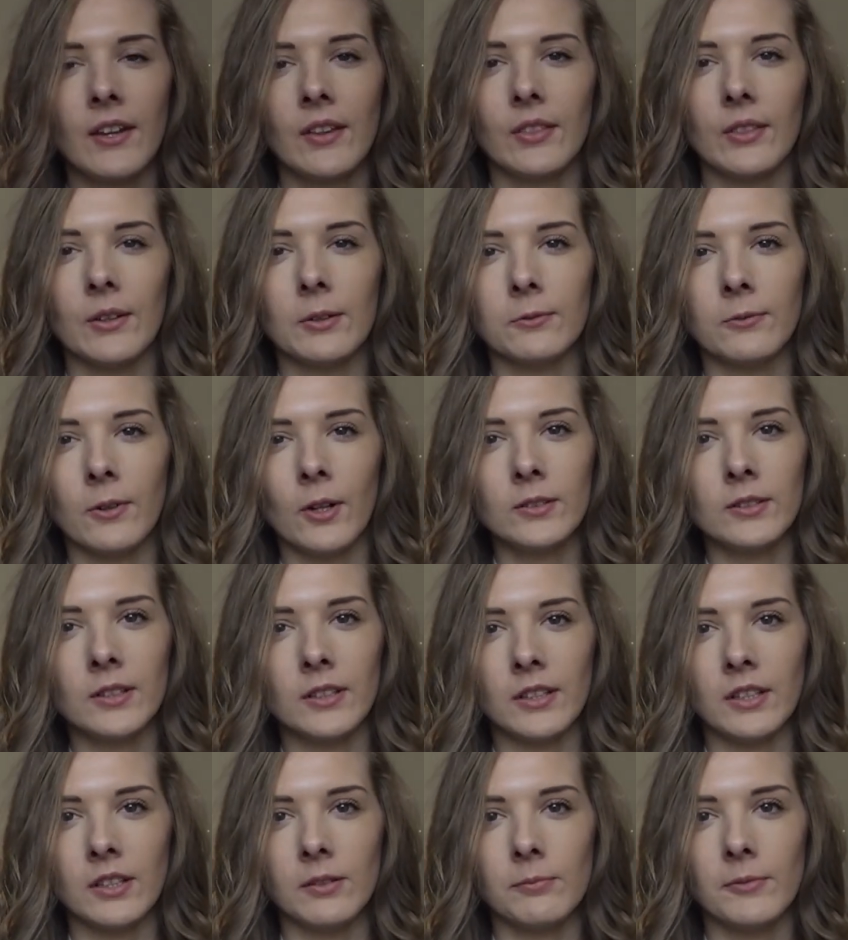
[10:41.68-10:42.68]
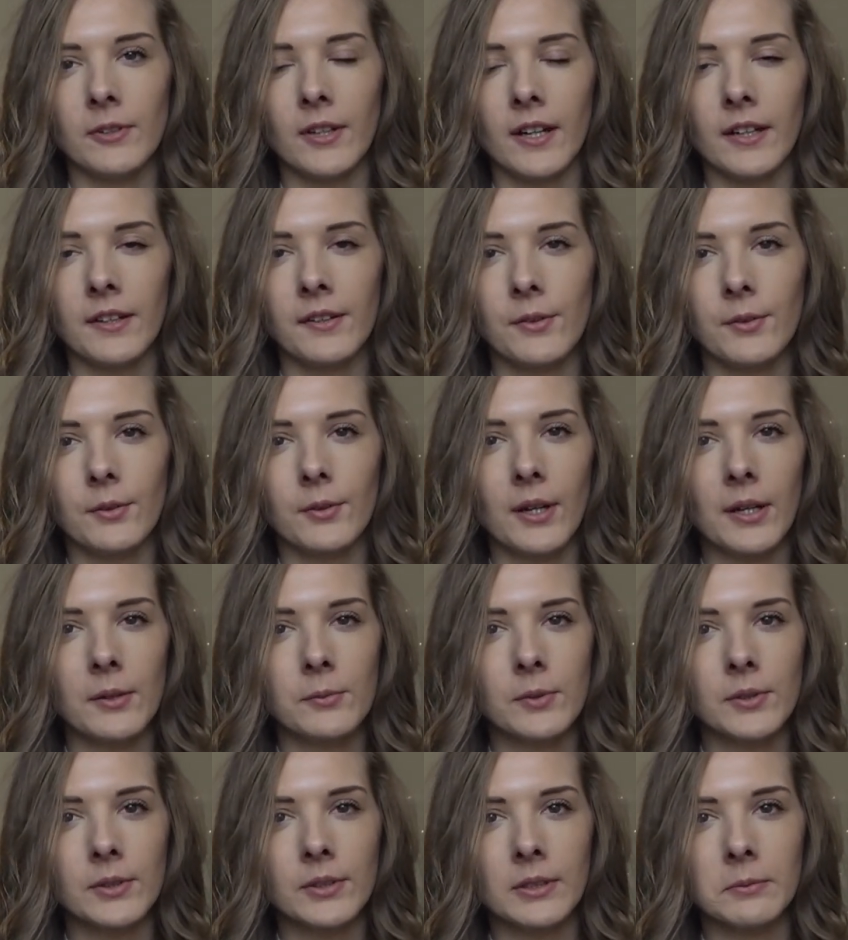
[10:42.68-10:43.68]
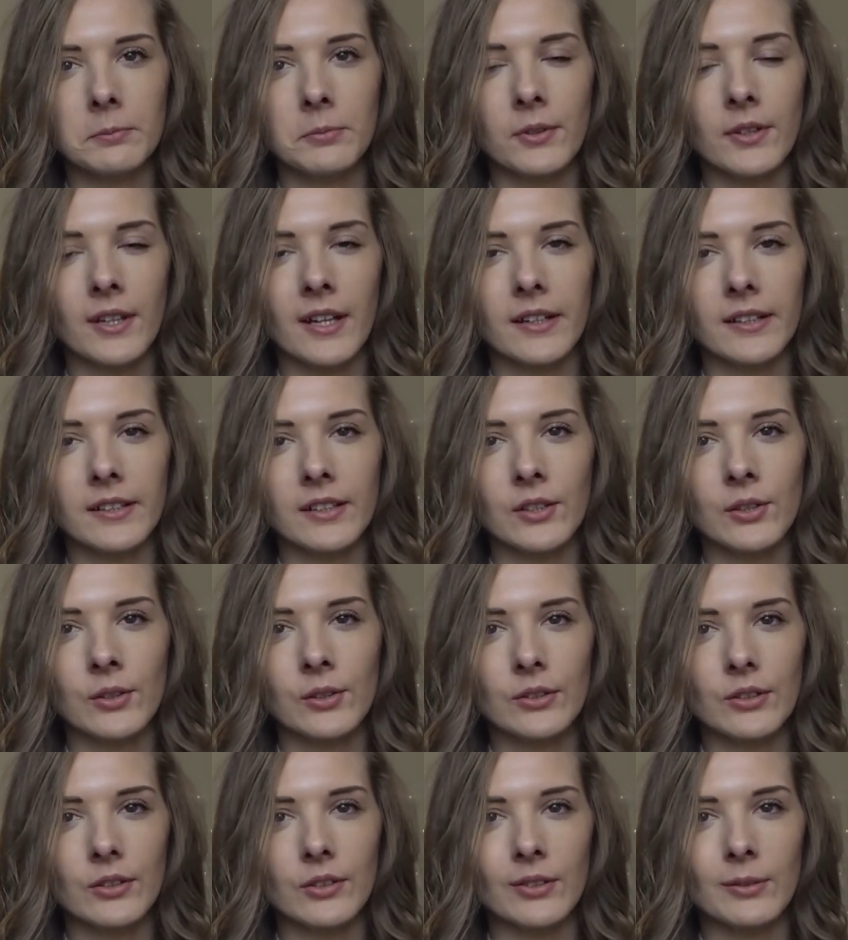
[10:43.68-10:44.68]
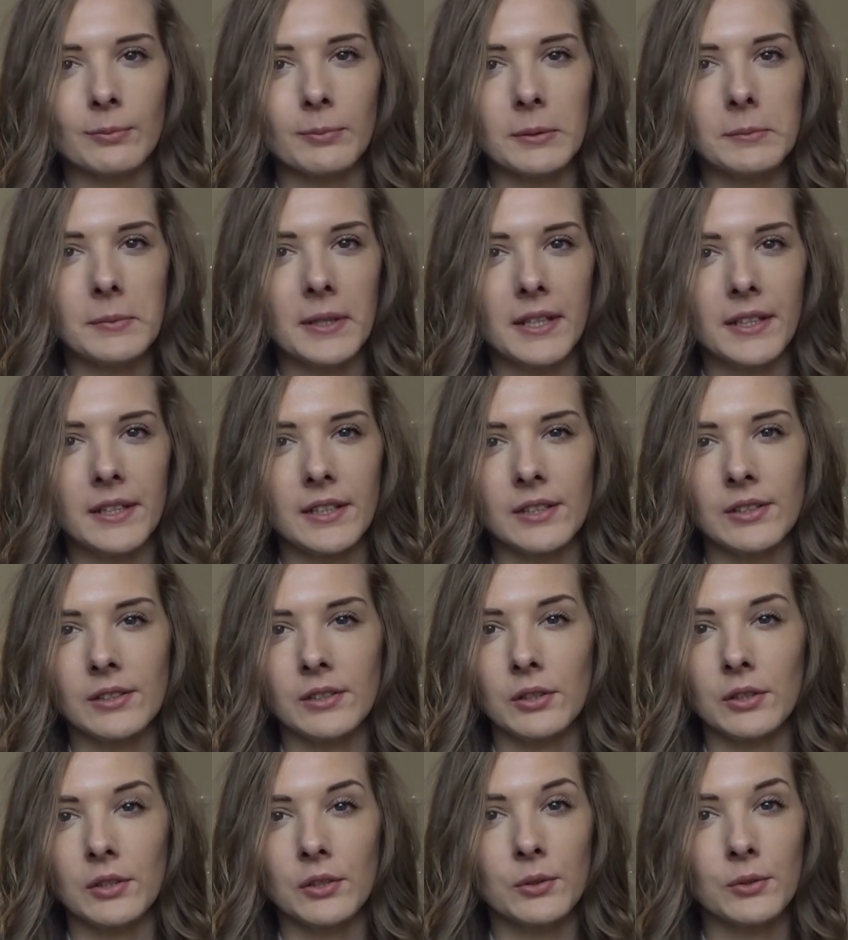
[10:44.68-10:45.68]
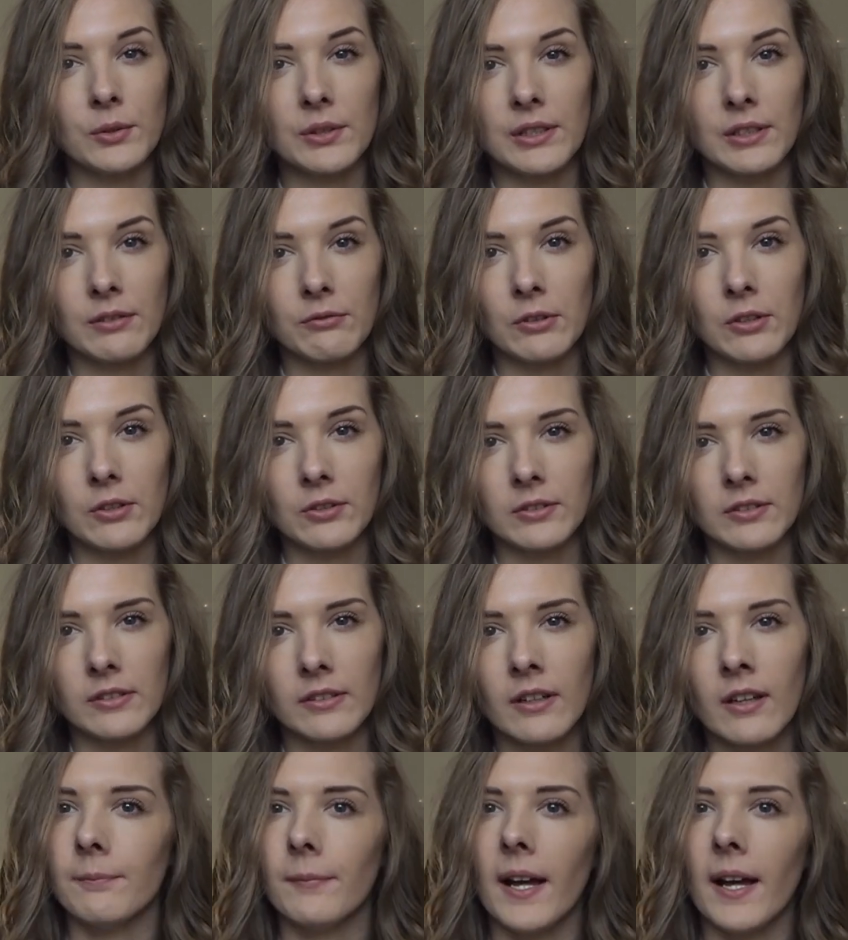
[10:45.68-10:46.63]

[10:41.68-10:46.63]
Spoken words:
the volume that I thought it would, but that could just be me using it wrong.